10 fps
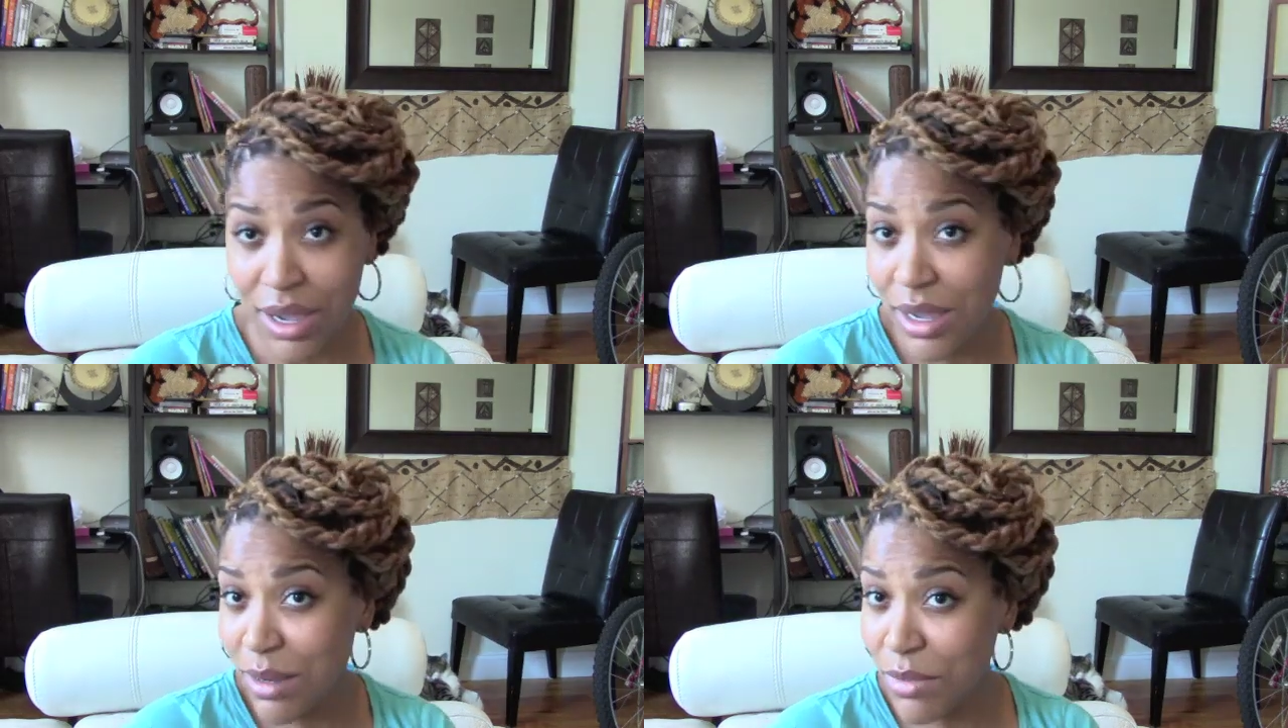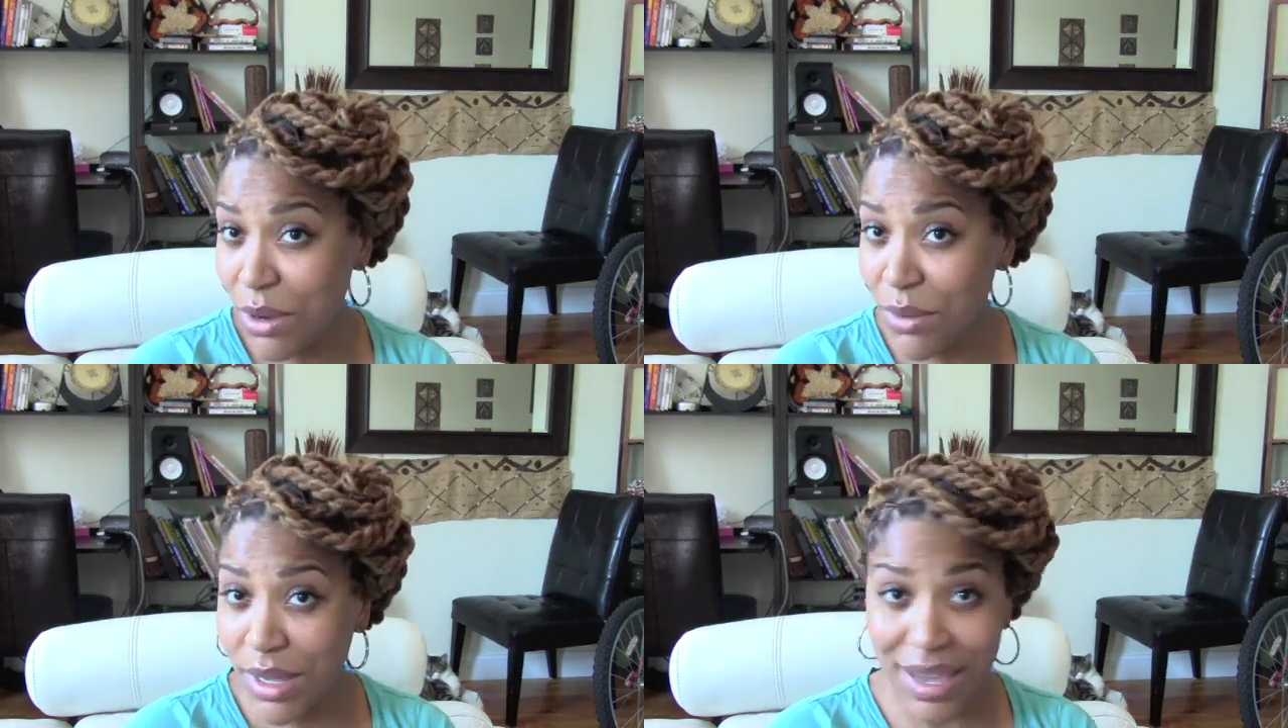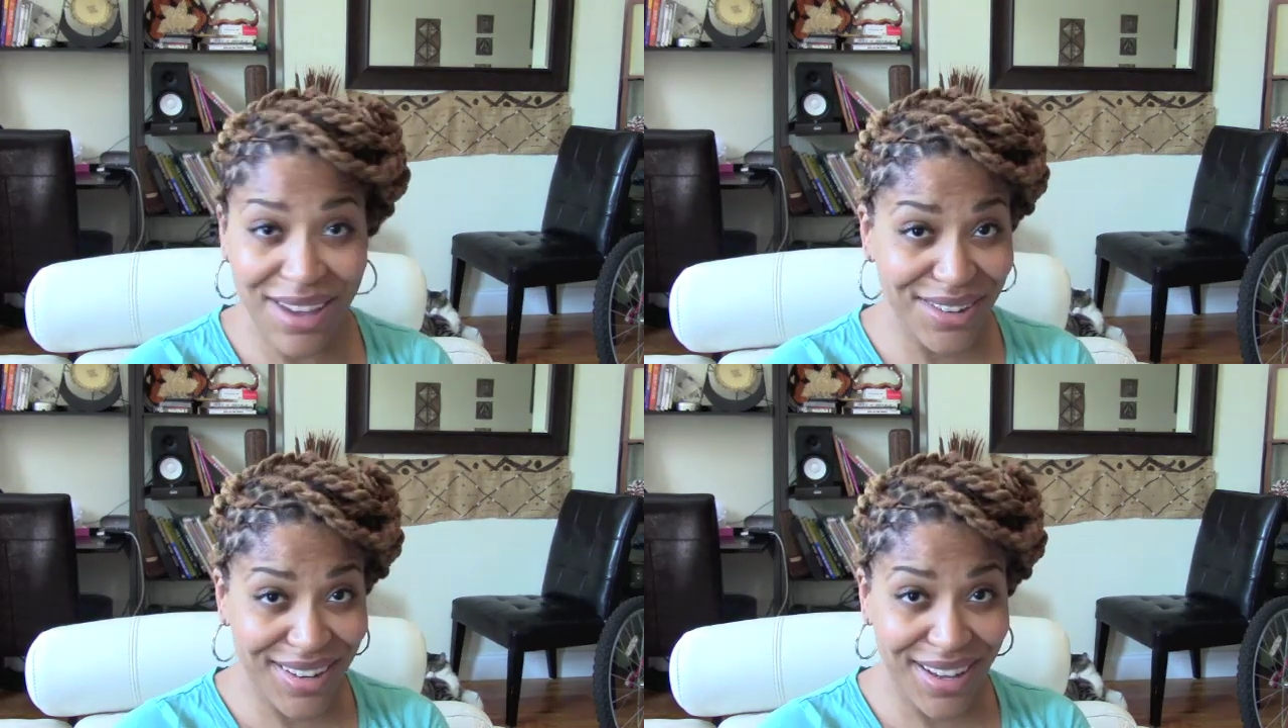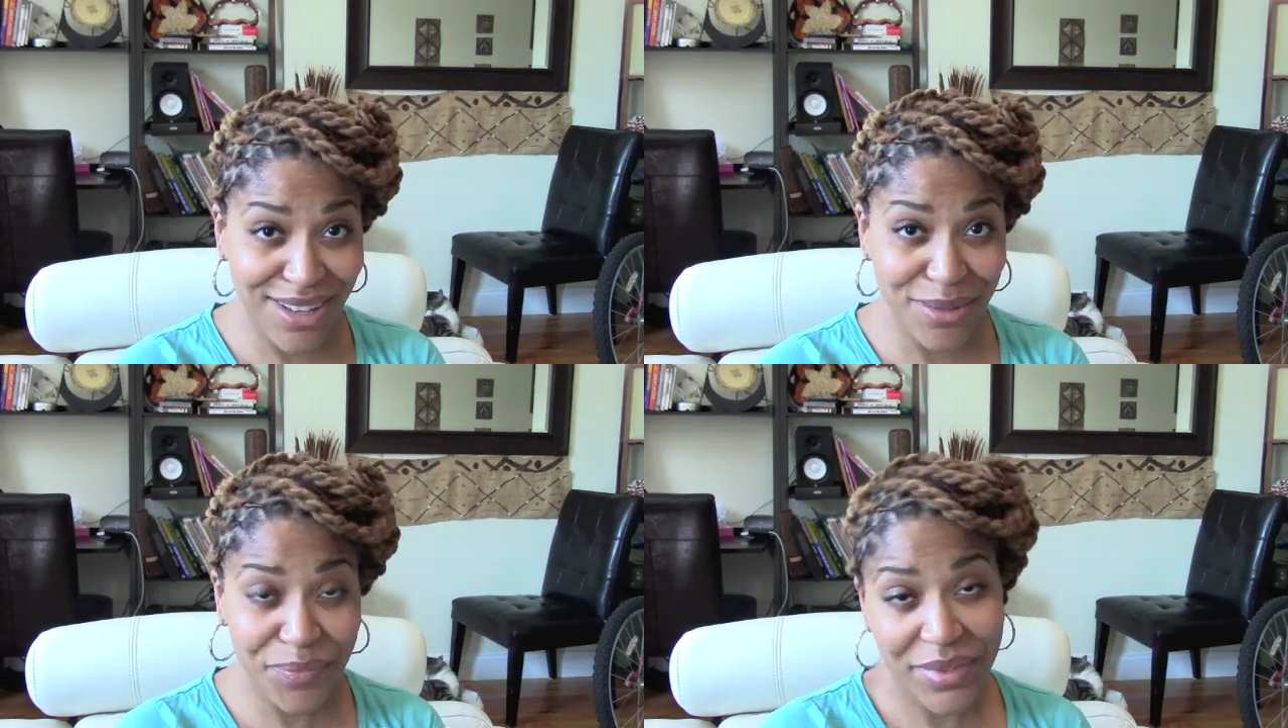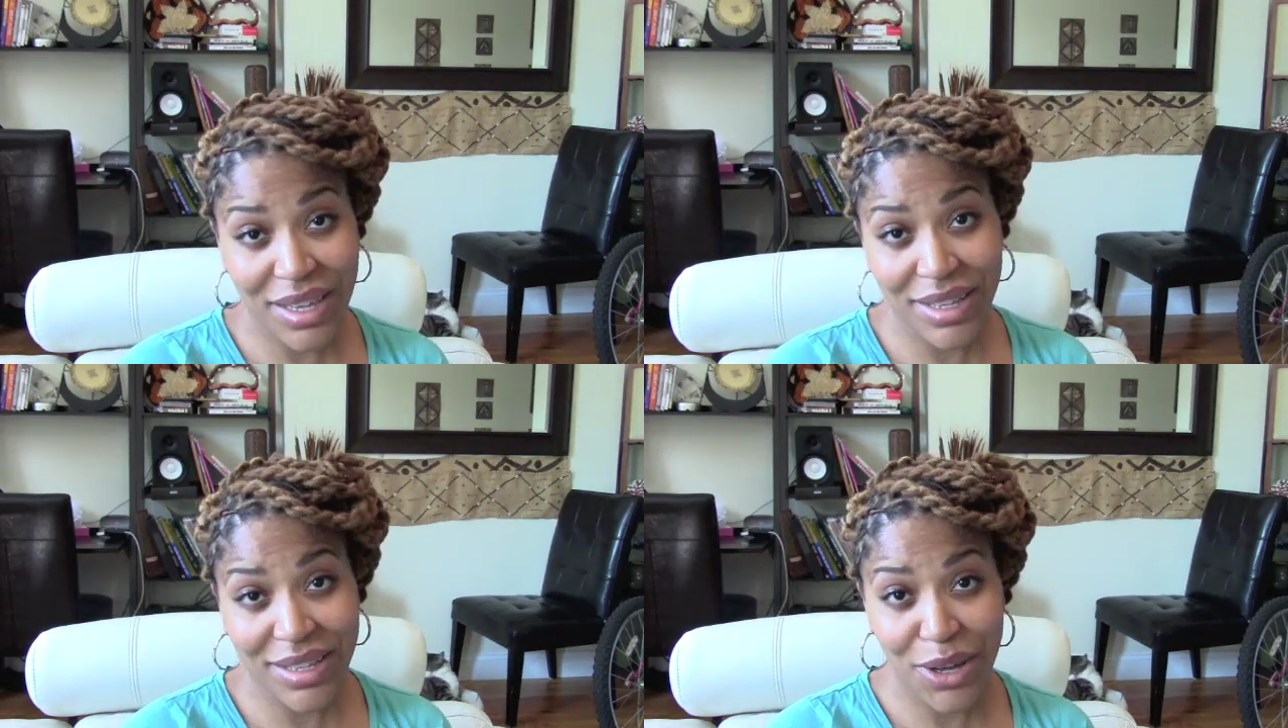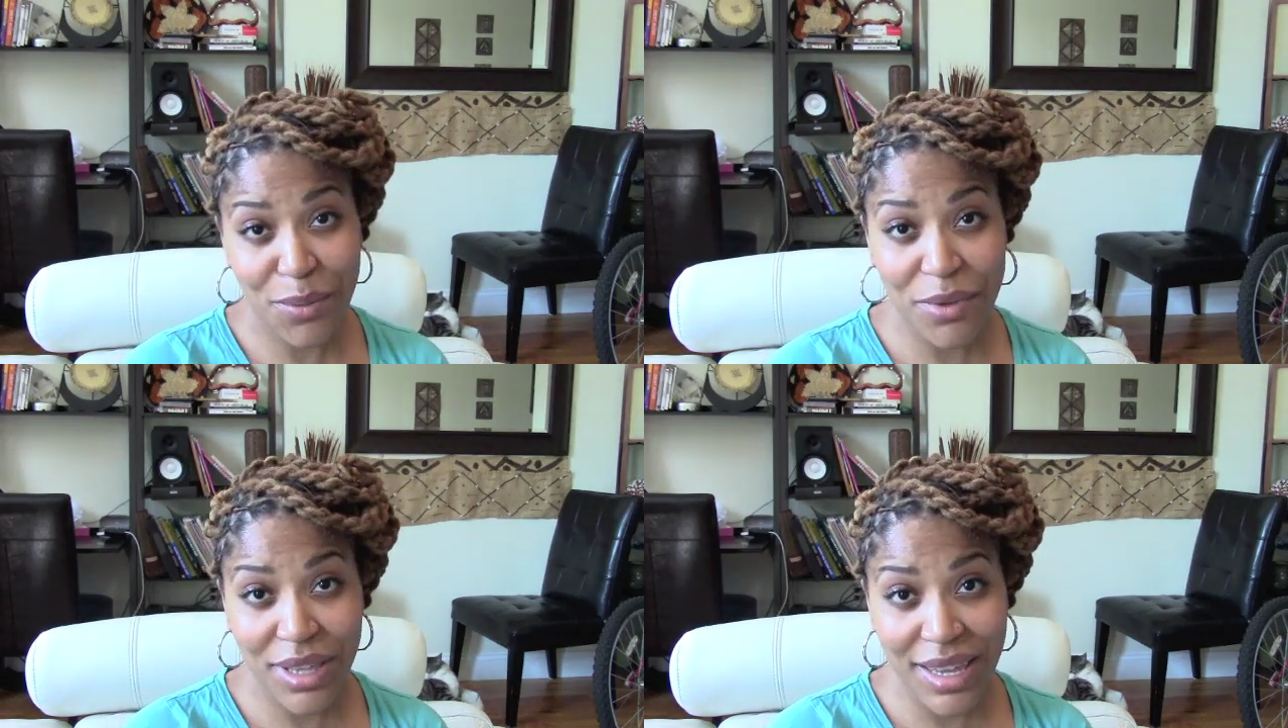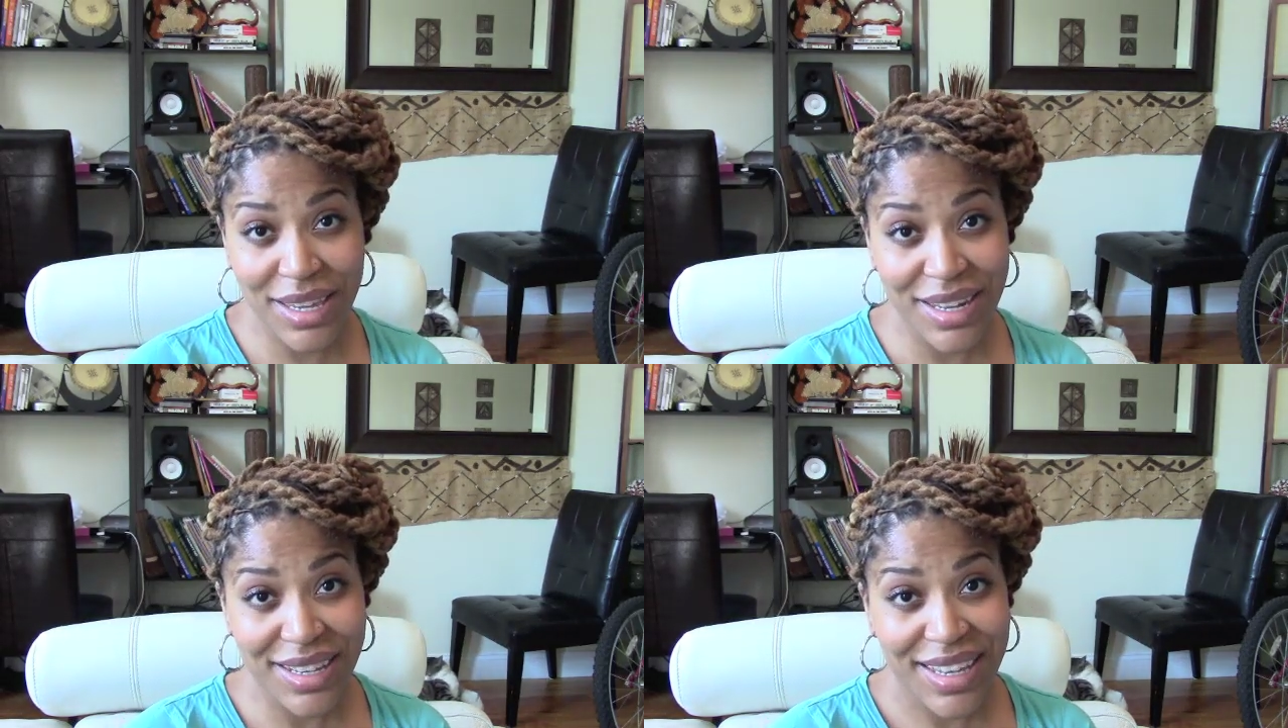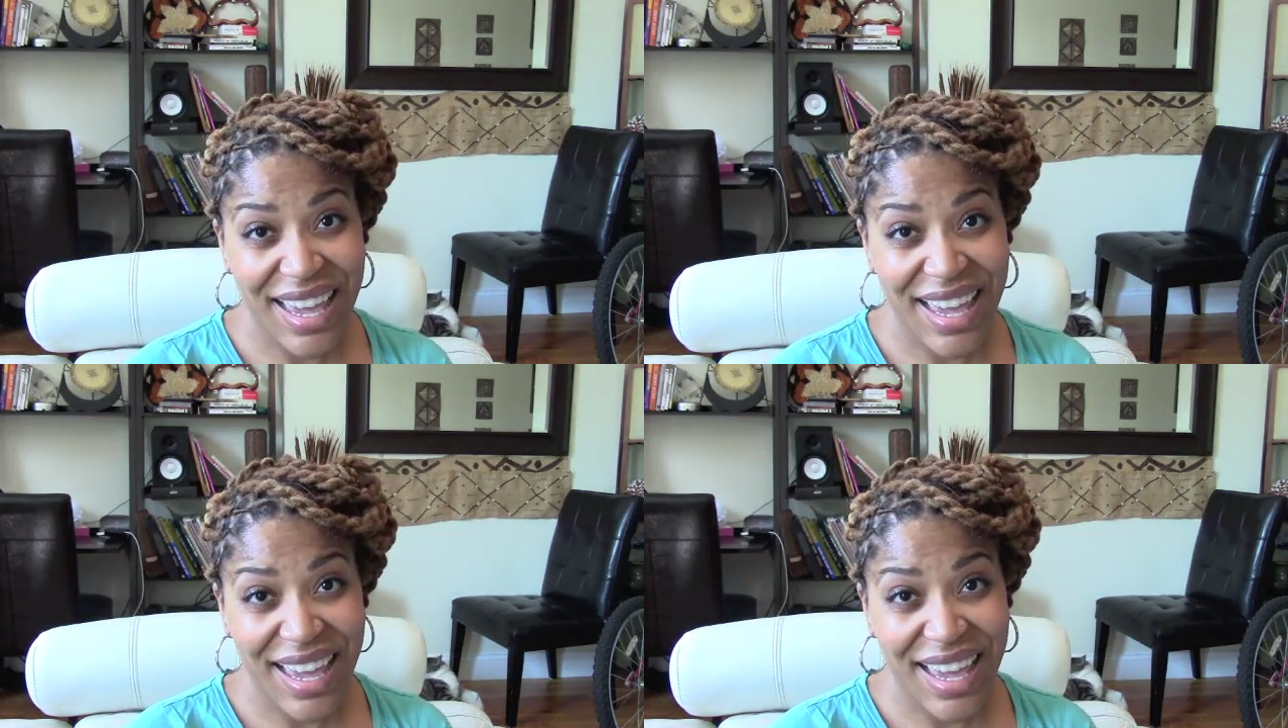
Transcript: I am going out now, and I hope you like it.